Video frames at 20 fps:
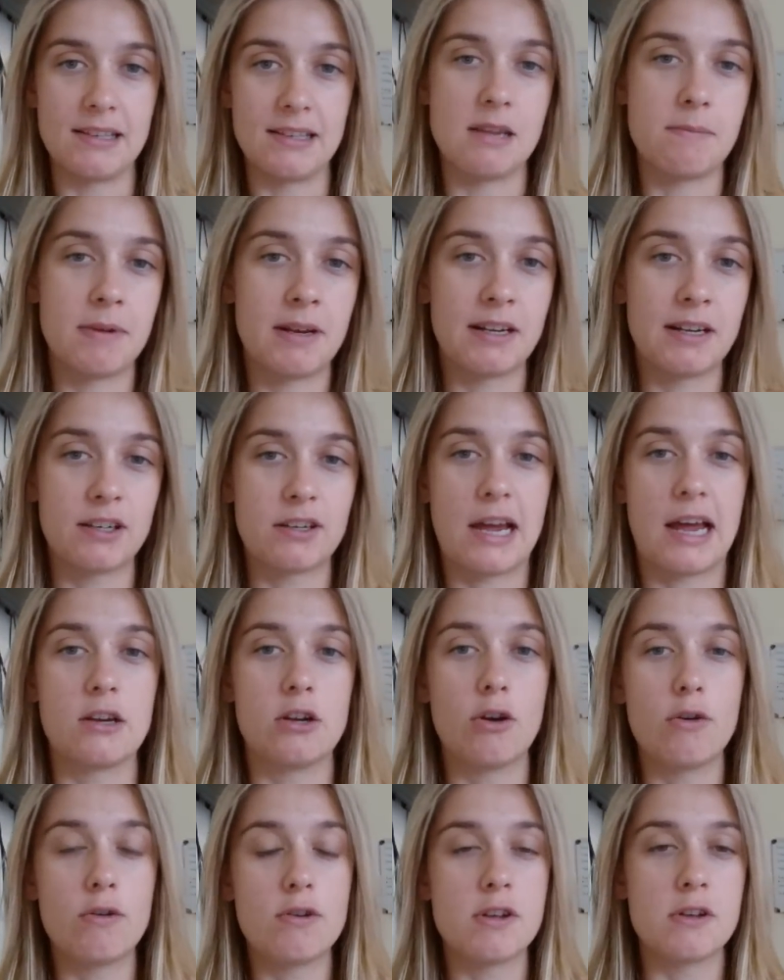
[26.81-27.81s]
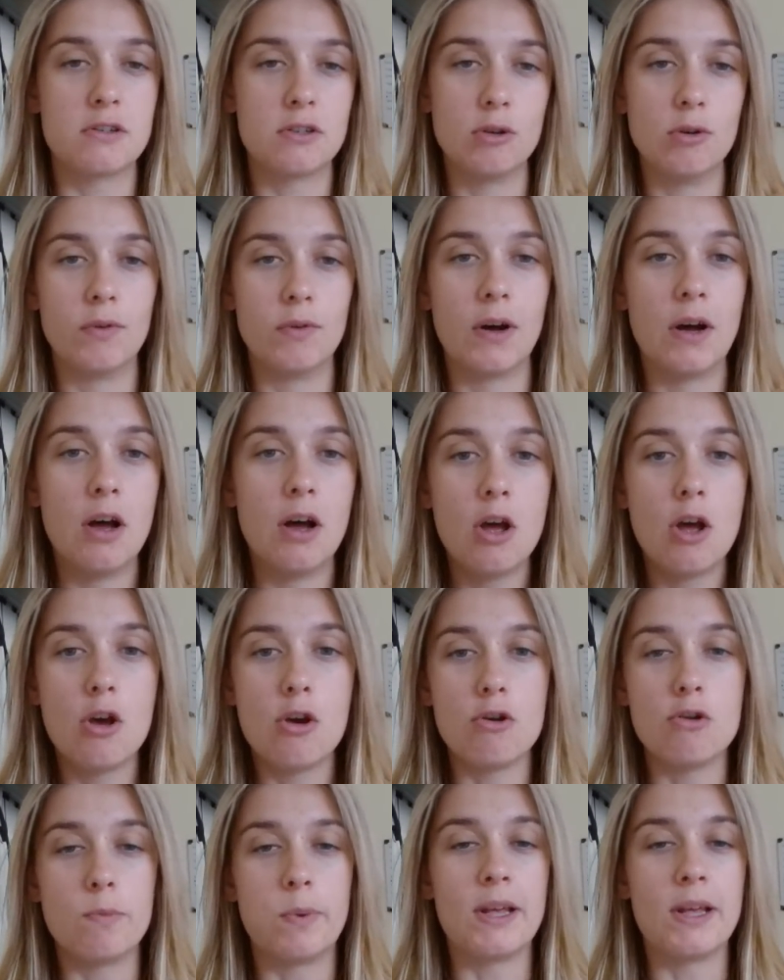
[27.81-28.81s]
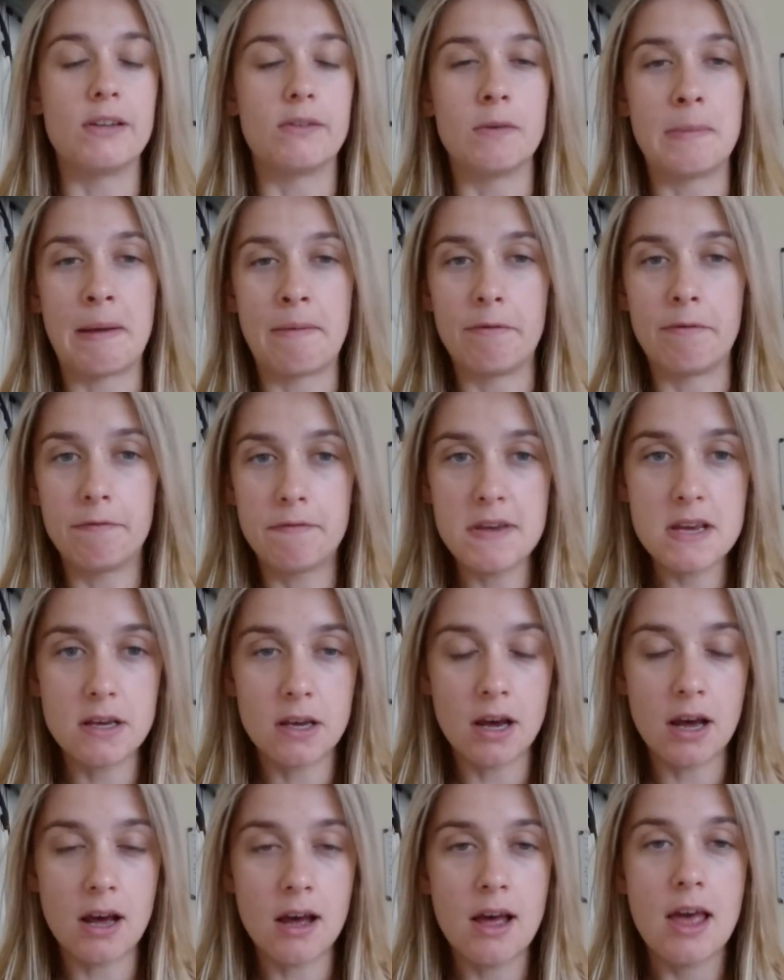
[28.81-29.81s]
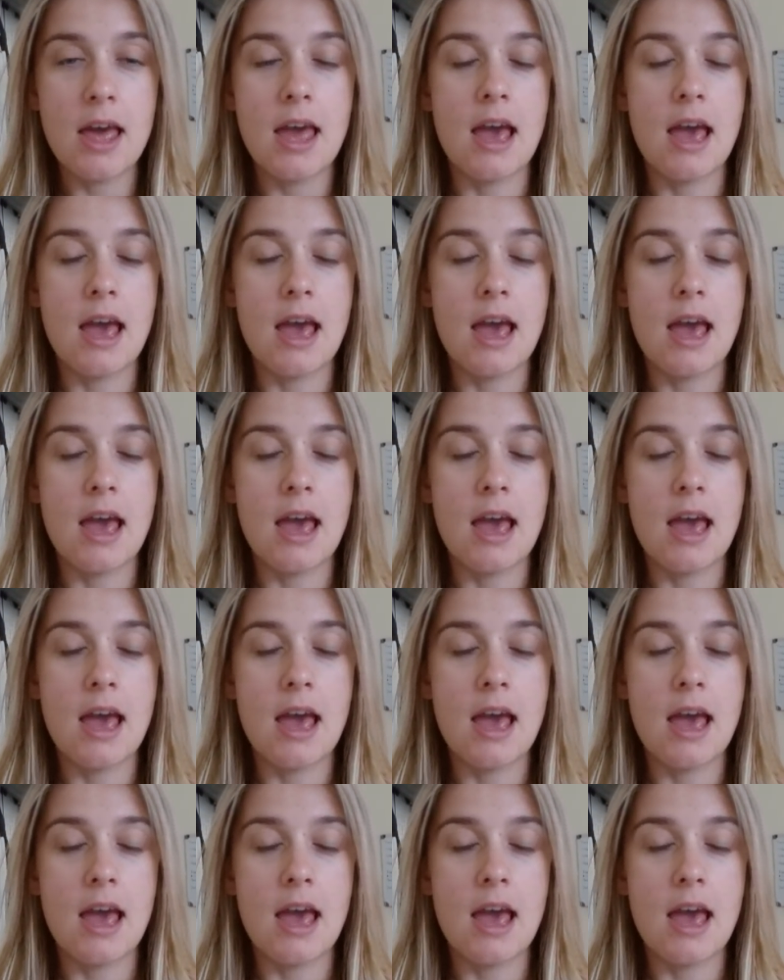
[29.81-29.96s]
They've been linked to Antonio Silva, who plays for Benfica,